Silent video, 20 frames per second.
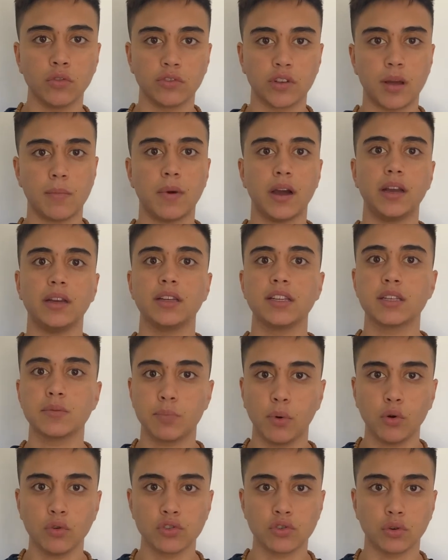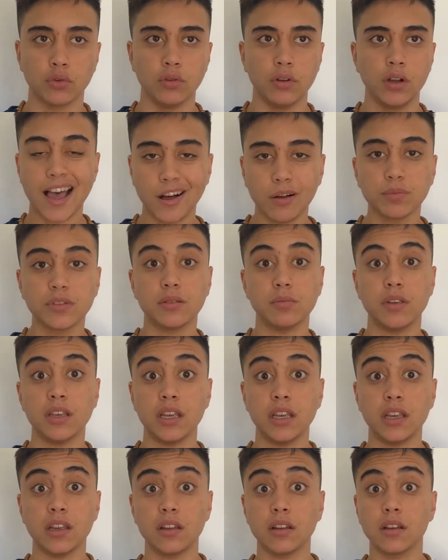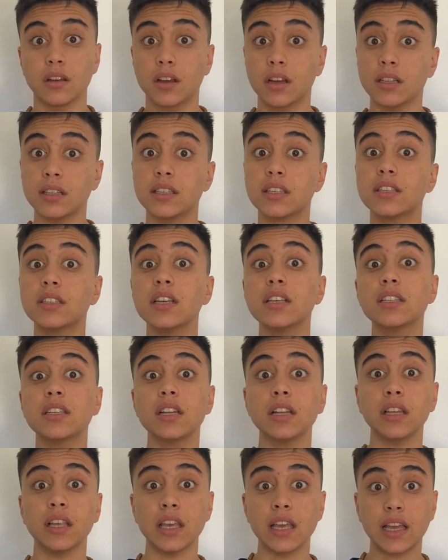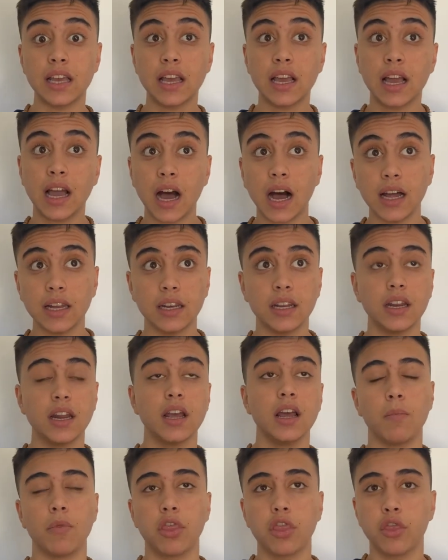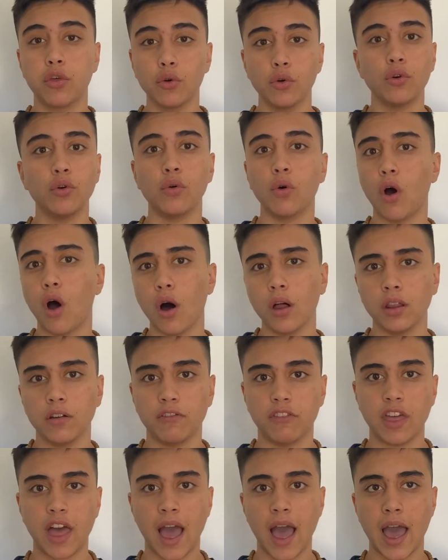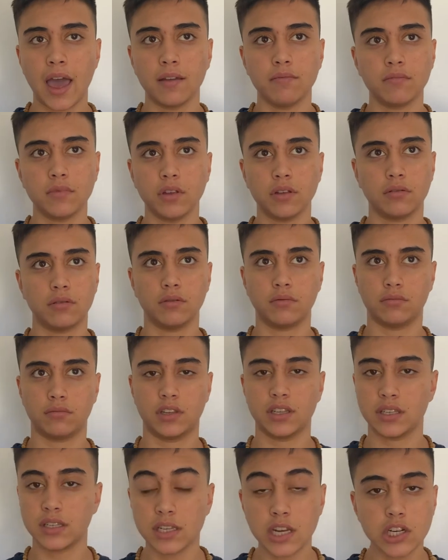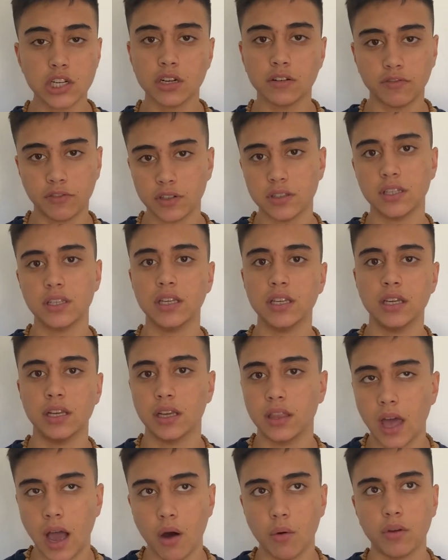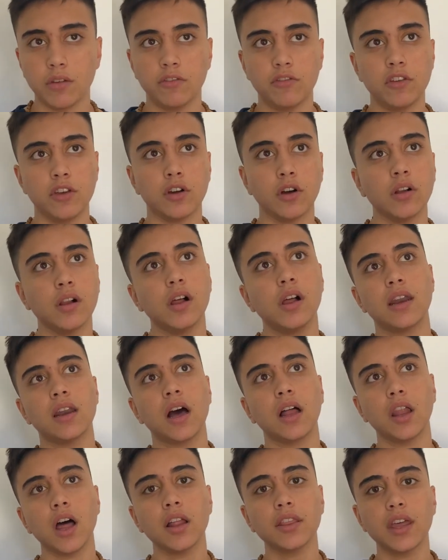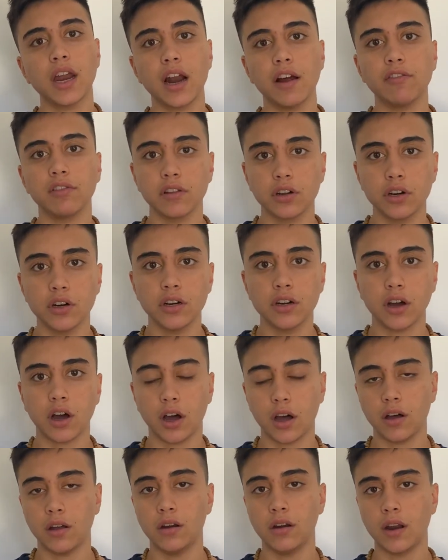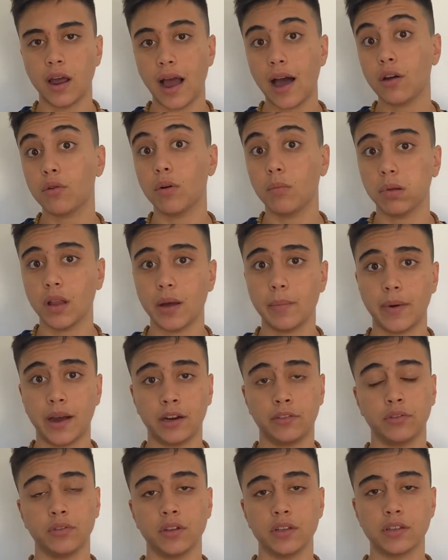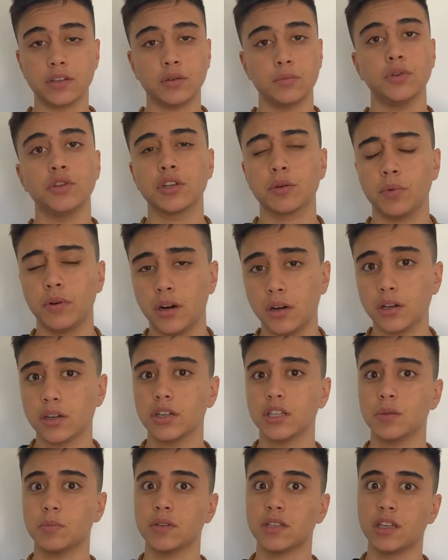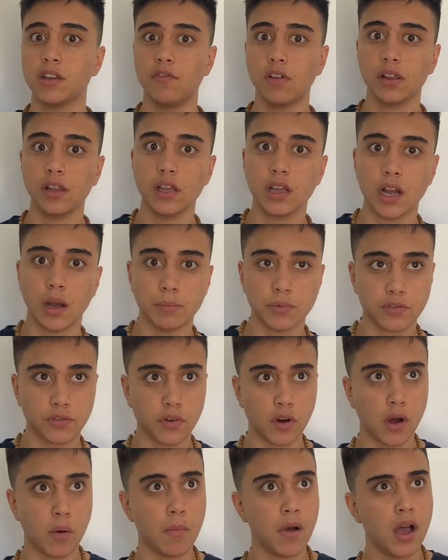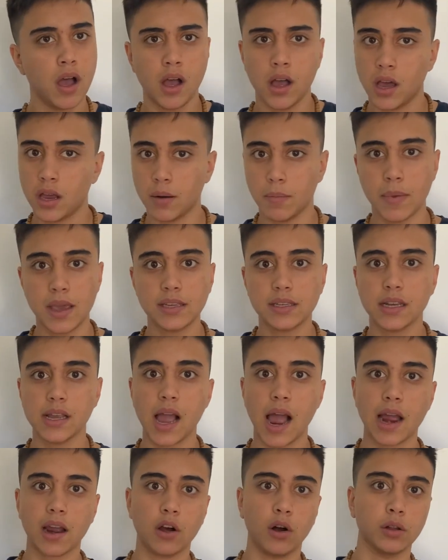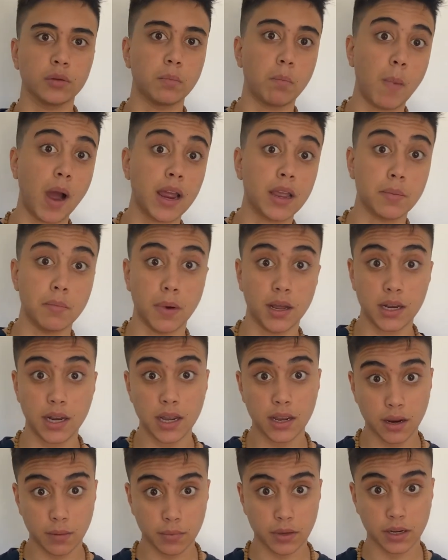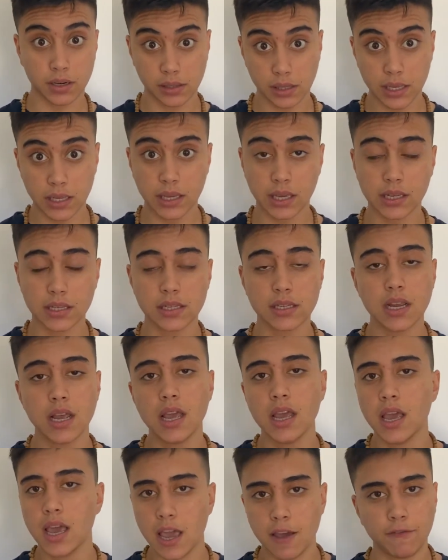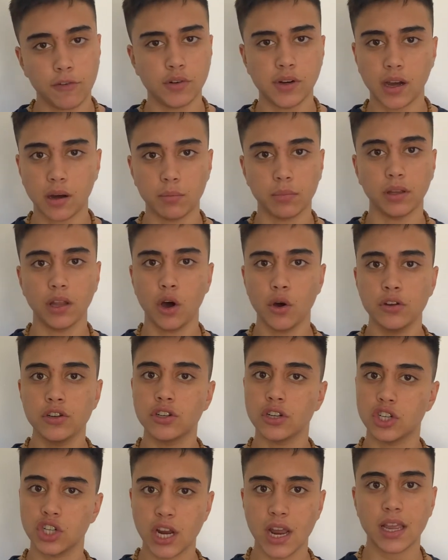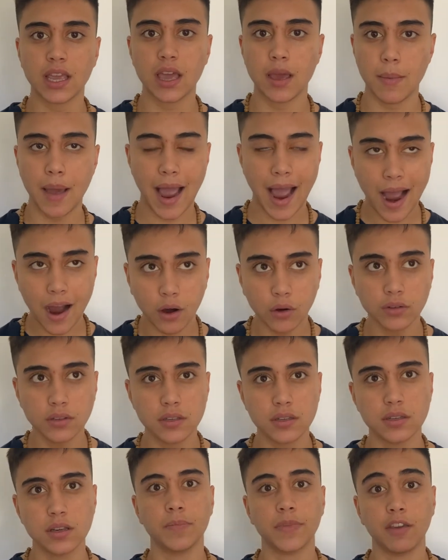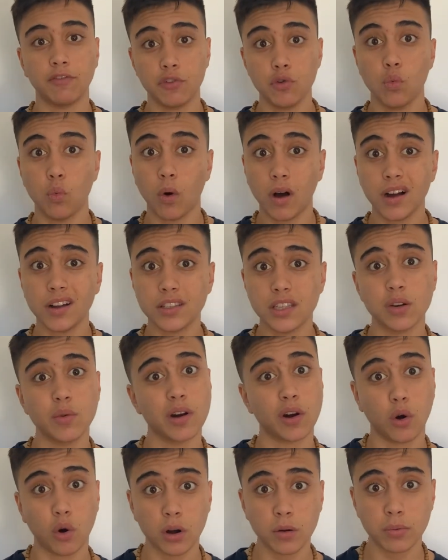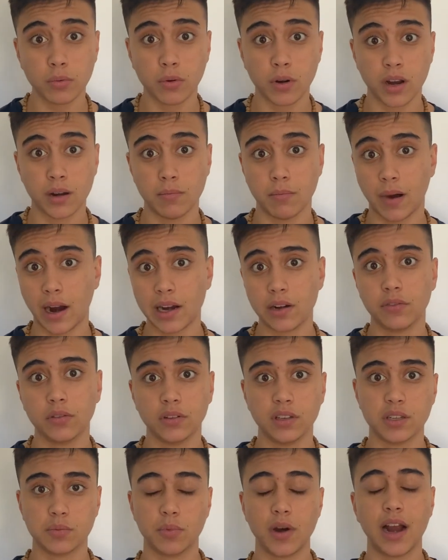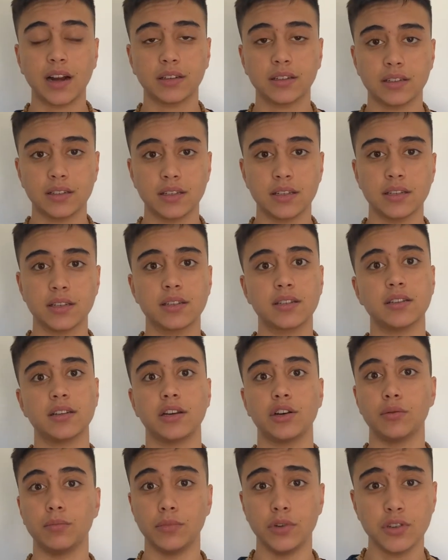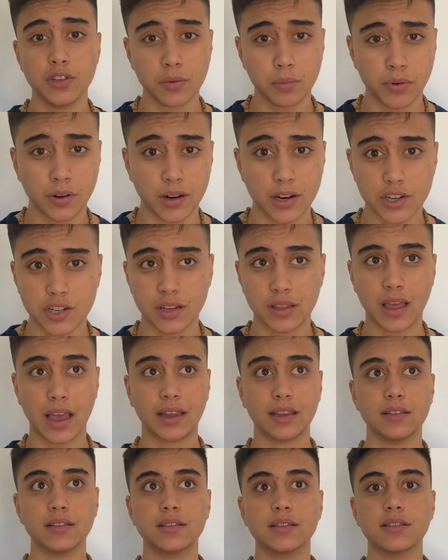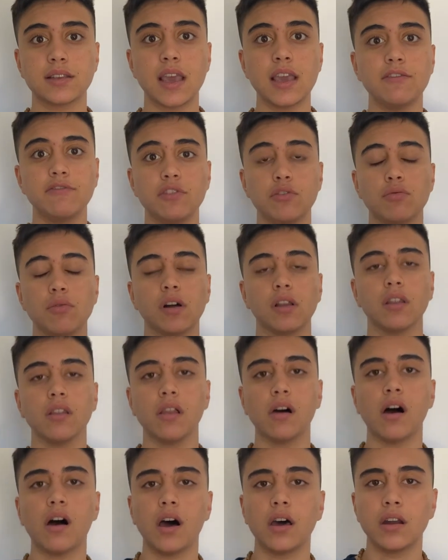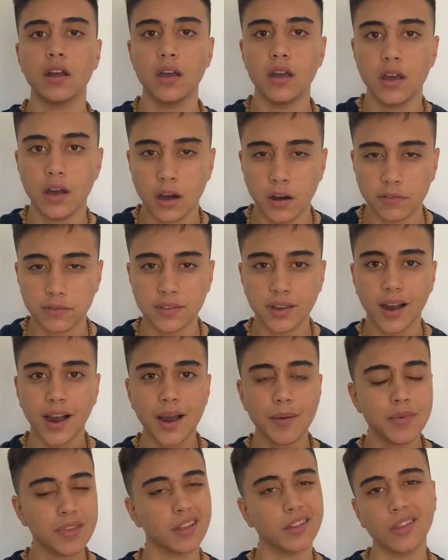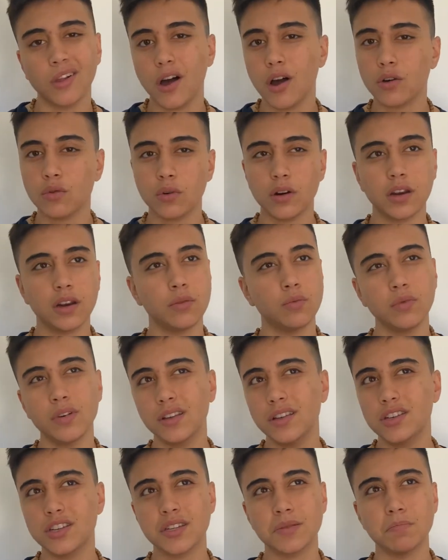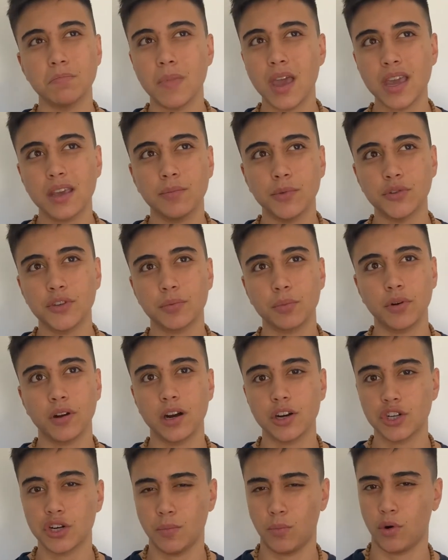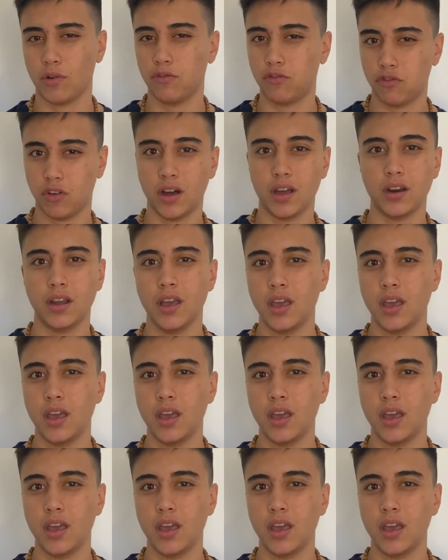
at my disposal helps me consistently cut through all of that decision fatigue that we feel. And a lot that I've learned on how to apply mindfulness to music production specifically comes from an amazing guy called Mike Monday. I'm gonna link his info down below. You should check him out. If you want to incorporate mindfulness practices in your music production, that can save you a lot of time in the long run and really just make music production more fun